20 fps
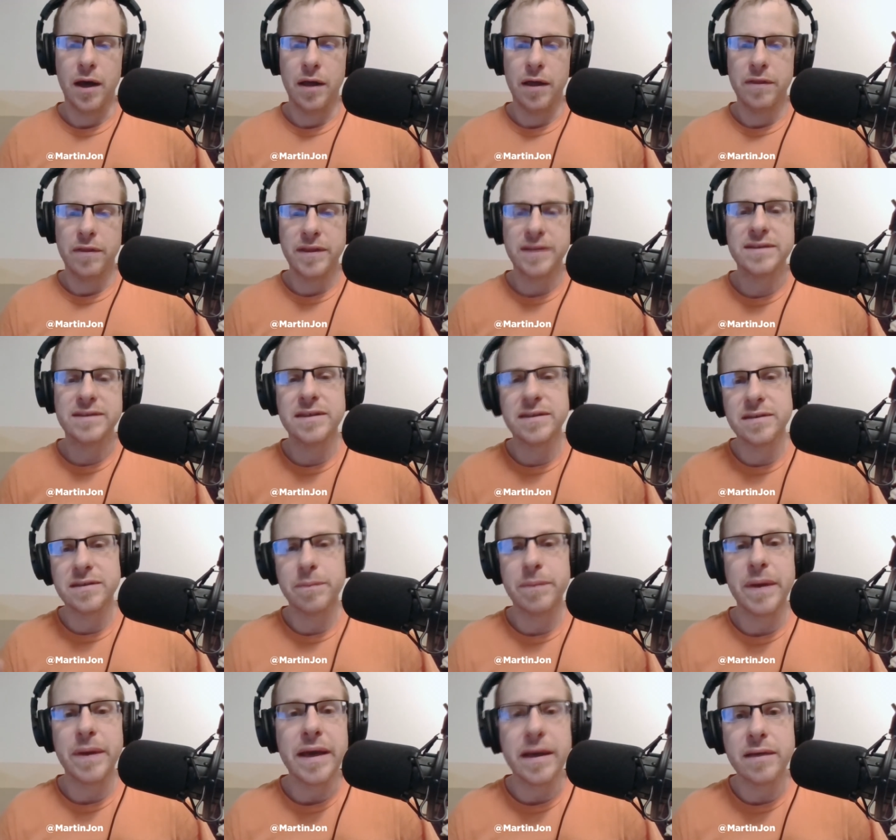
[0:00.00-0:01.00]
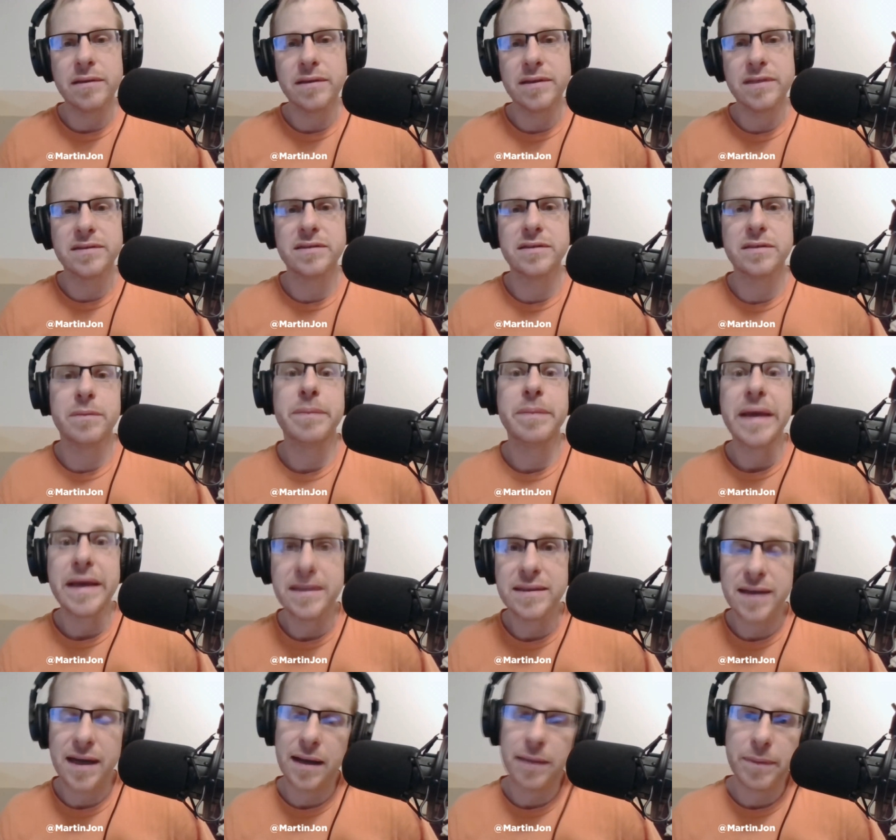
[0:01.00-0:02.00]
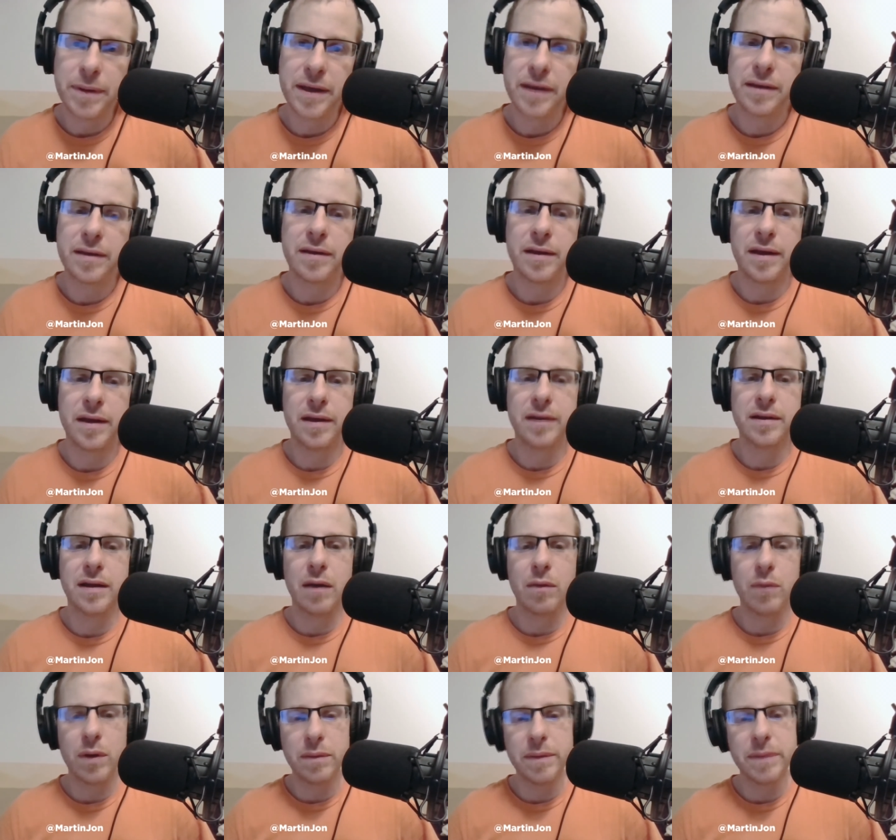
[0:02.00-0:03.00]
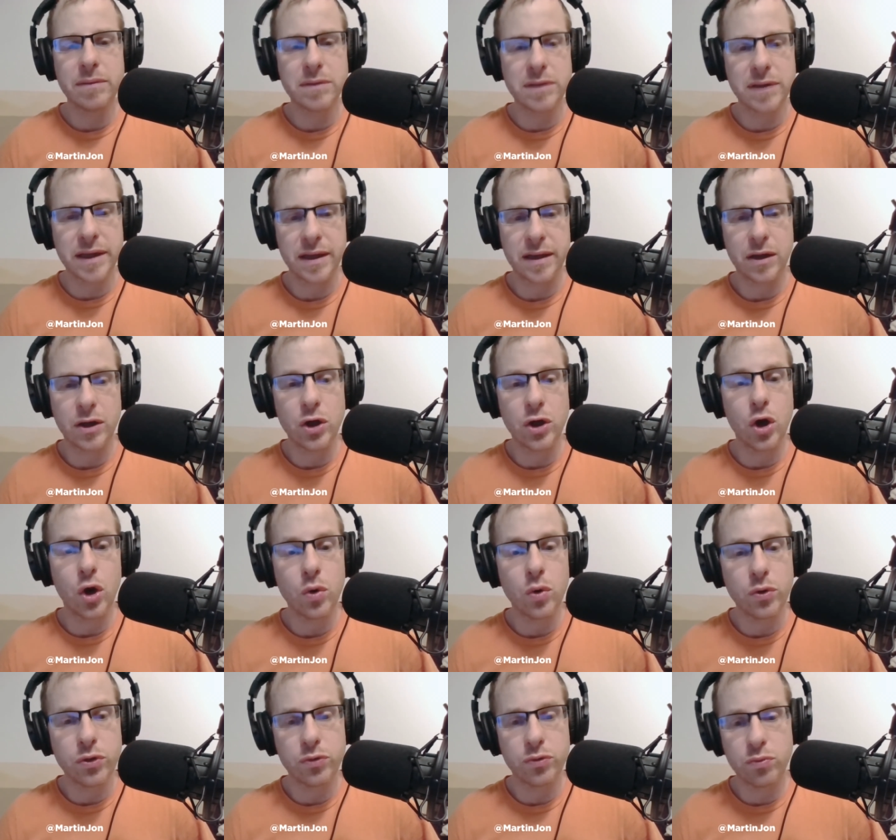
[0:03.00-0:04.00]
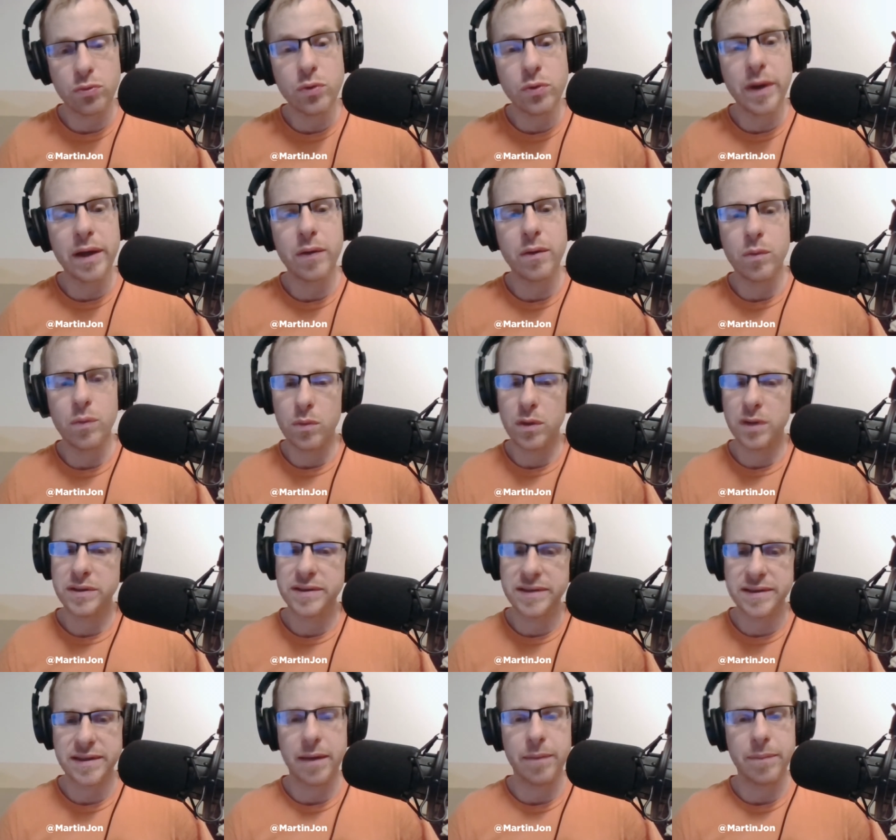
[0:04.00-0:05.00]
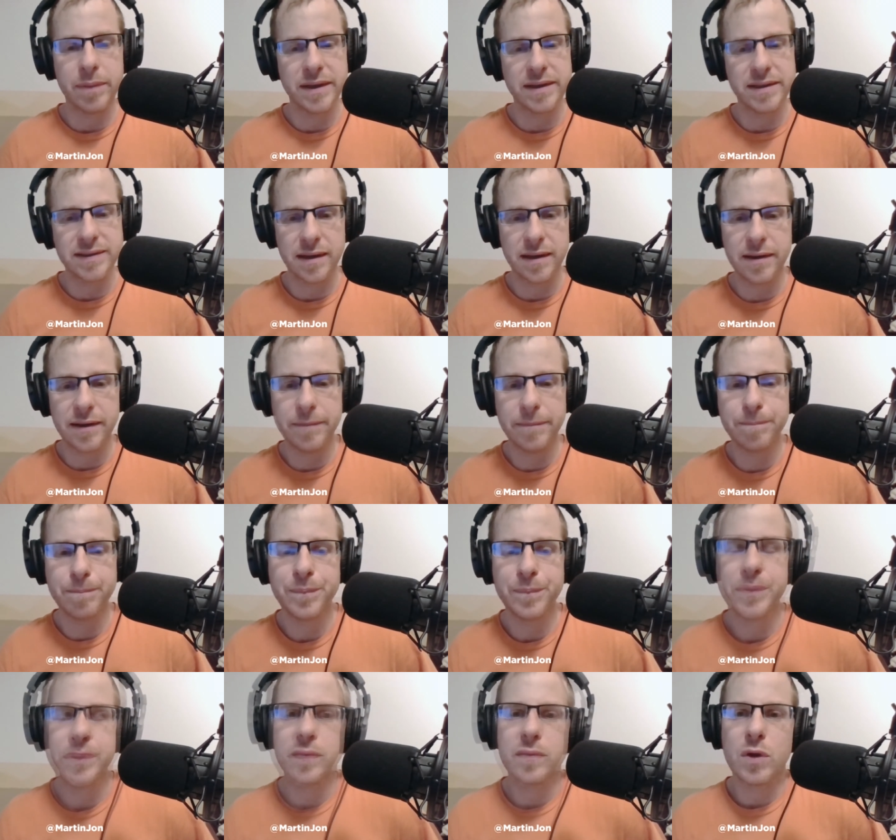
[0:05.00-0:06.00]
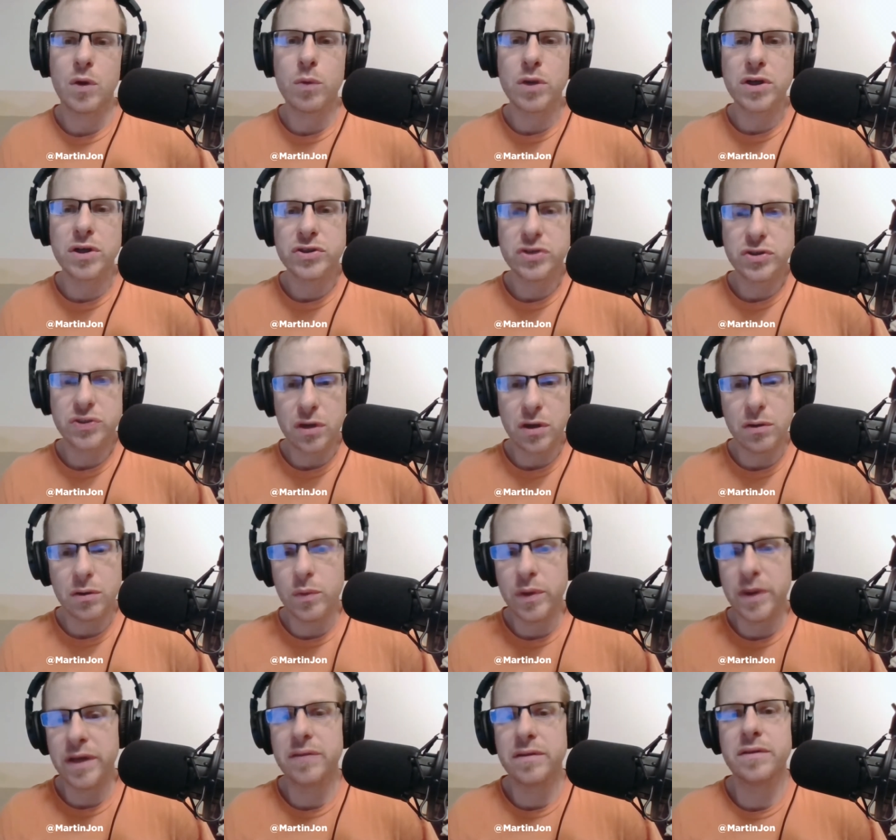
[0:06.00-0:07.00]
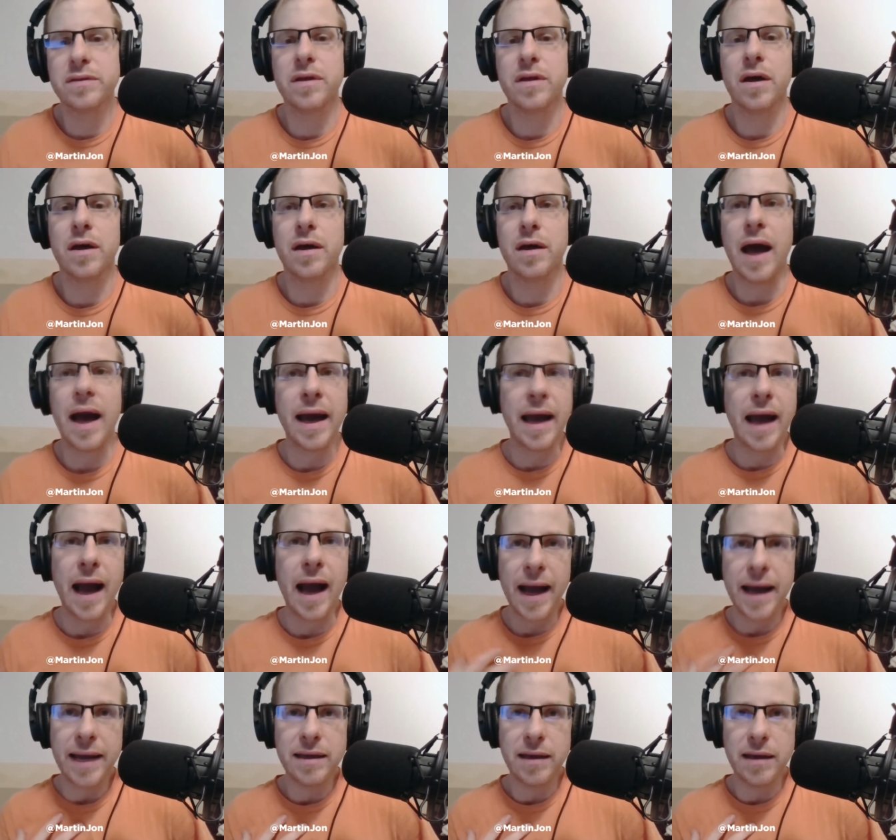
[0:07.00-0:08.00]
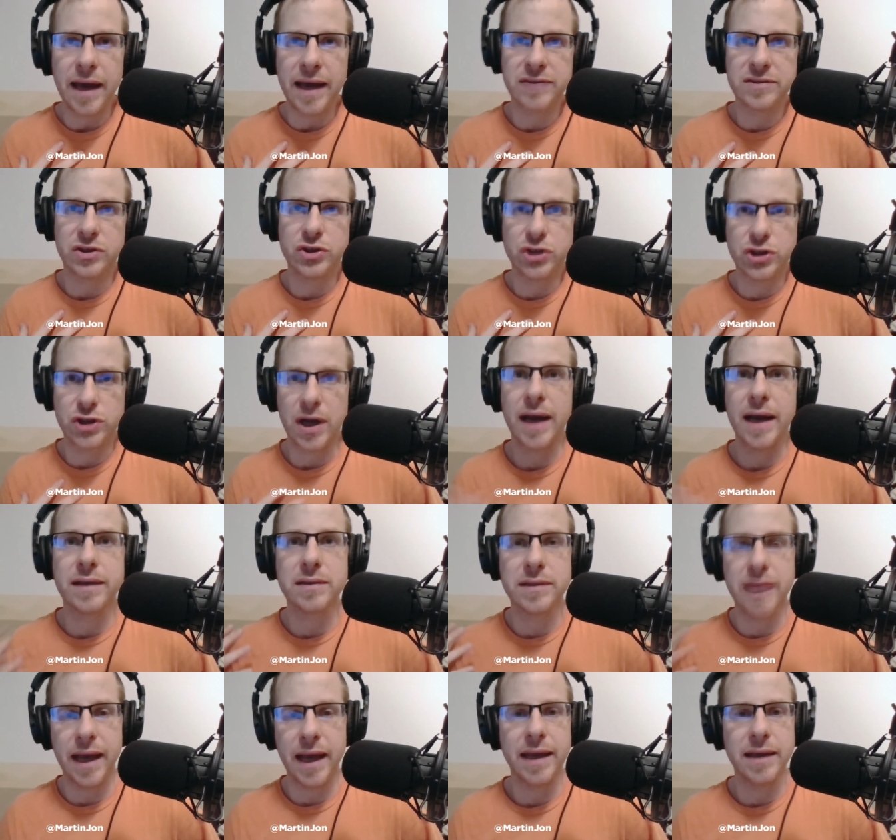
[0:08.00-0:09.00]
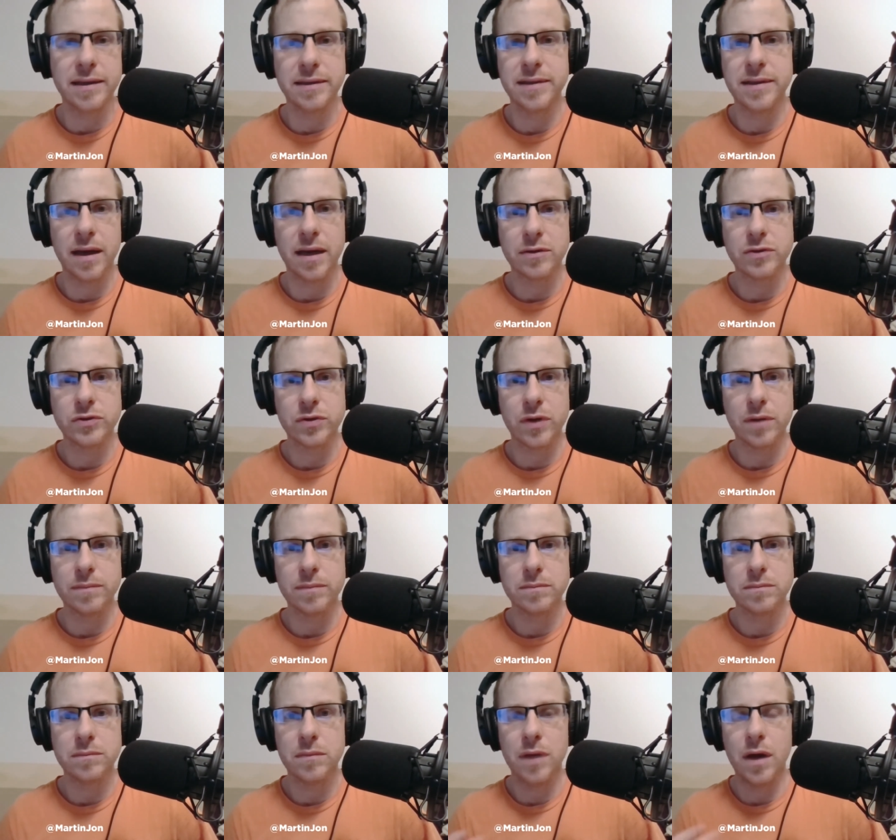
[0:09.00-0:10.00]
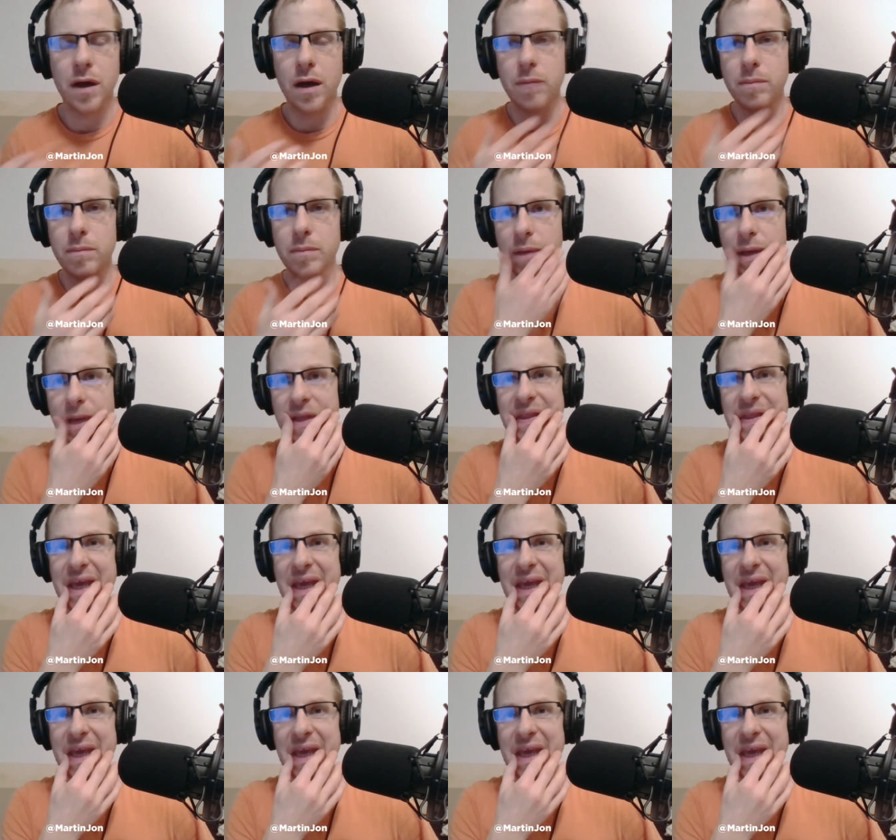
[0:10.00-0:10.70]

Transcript: this is a big topic, and I want to be able to kind of go through it one step at a time. And we're going to start with, I as a child hated Donald Trump. In